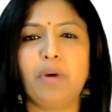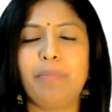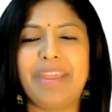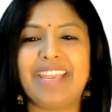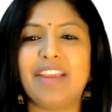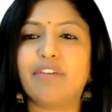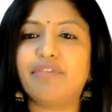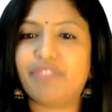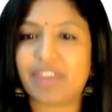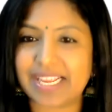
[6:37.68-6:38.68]
making a
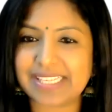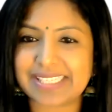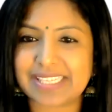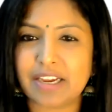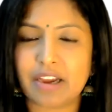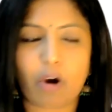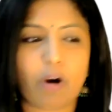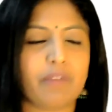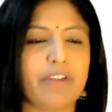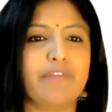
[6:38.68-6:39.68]
phrase,
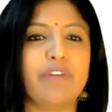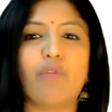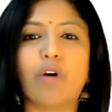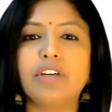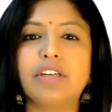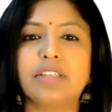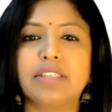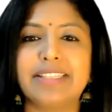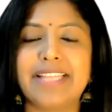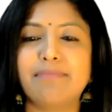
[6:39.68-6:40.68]
or when we want
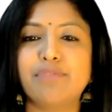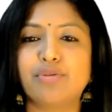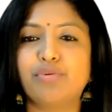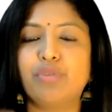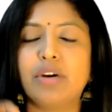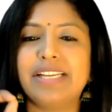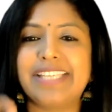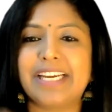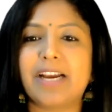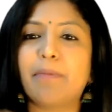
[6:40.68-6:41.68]
them to
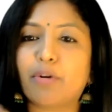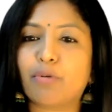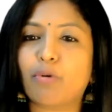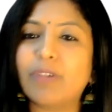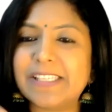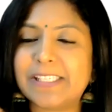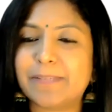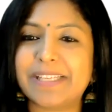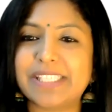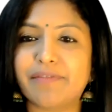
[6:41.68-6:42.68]
take up a role in
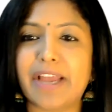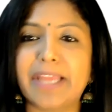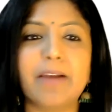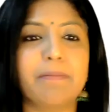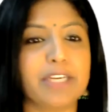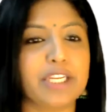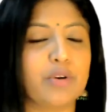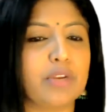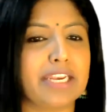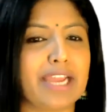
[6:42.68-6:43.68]
specifying a
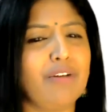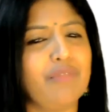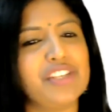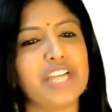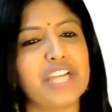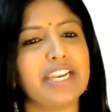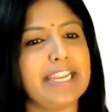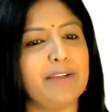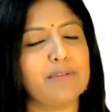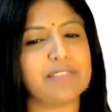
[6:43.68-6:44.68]
particular noun, we
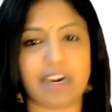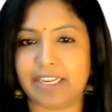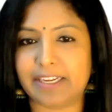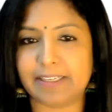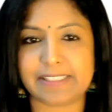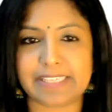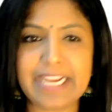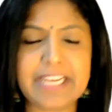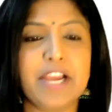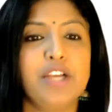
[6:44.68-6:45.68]
generally use articles,
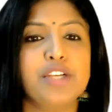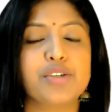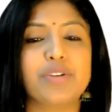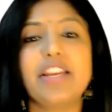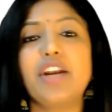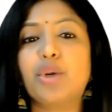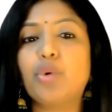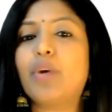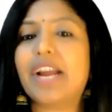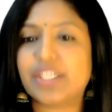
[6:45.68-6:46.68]
right? So there are
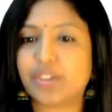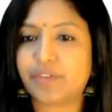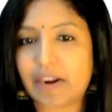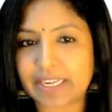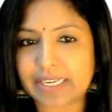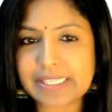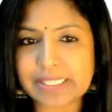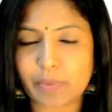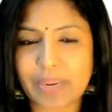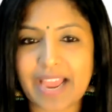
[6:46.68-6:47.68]
two kinds of
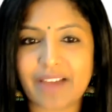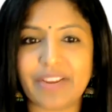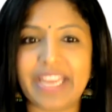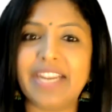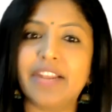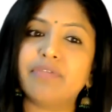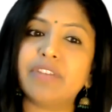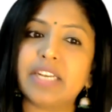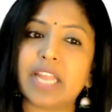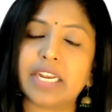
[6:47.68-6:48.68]
articles. We have
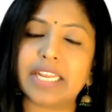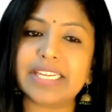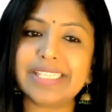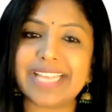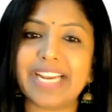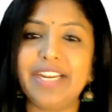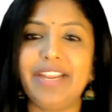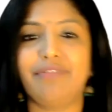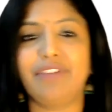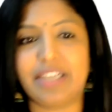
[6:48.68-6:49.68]
indefinite articles and
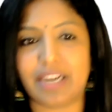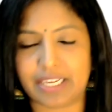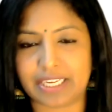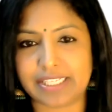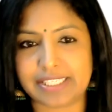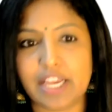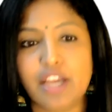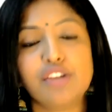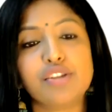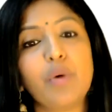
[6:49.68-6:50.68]
definite articles.
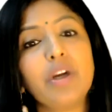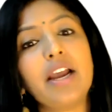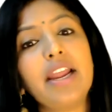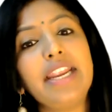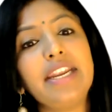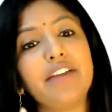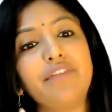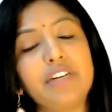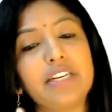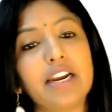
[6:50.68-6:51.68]
So what are
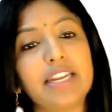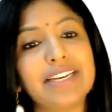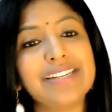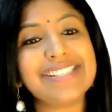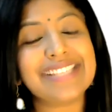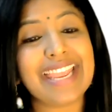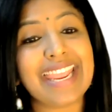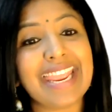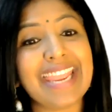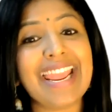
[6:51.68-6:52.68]
indefinite articles?
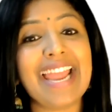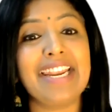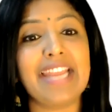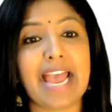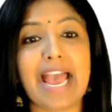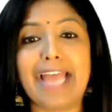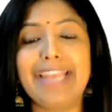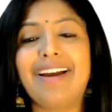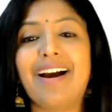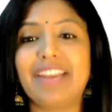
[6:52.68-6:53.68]
A and
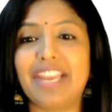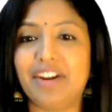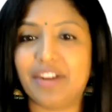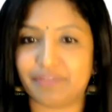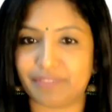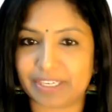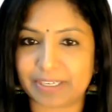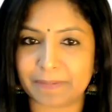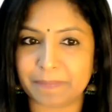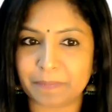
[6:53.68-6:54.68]
an are
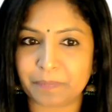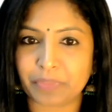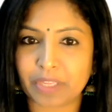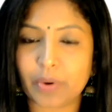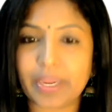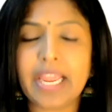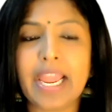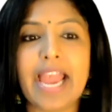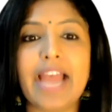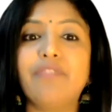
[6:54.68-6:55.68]
indefinite. Okay.
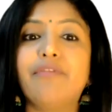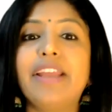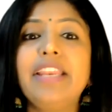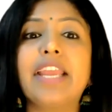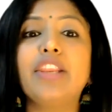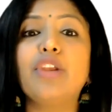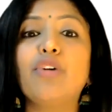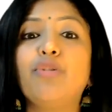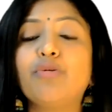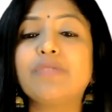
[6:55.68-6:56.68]
And when can
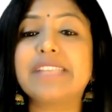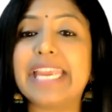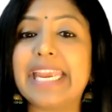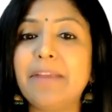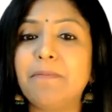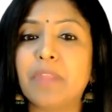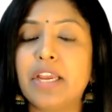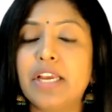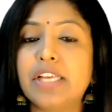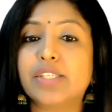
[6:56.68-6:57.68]
you use a?
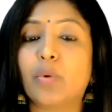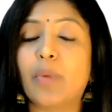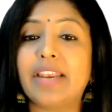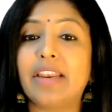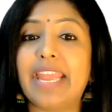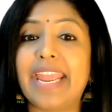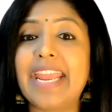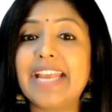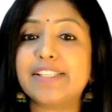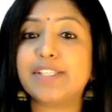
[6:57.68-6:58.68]
So when
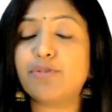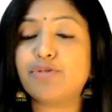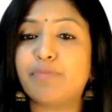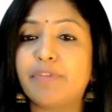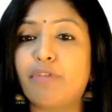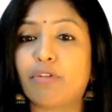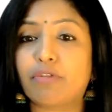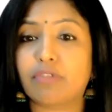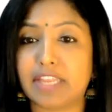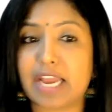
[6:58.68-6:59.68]
a is used before
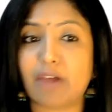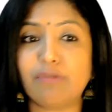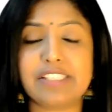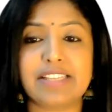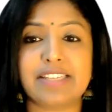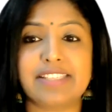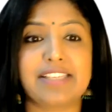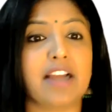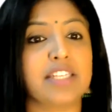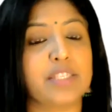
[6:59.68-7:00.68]
the nouns that
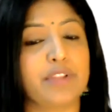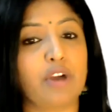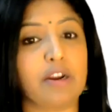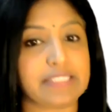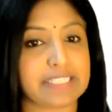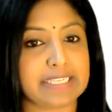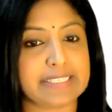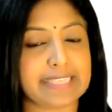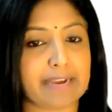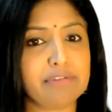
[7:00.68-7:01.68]
starts with
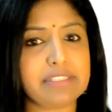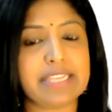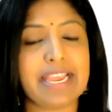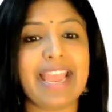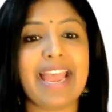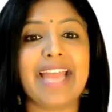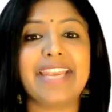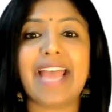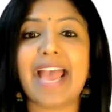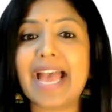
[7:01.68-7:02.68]
consonant sounds,
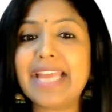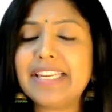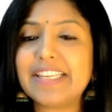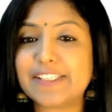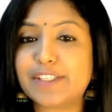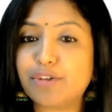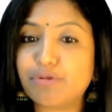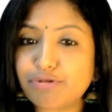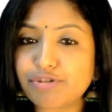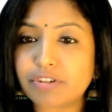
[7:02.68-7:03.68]
and an is
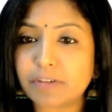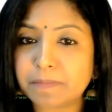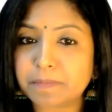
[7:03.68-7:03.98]
used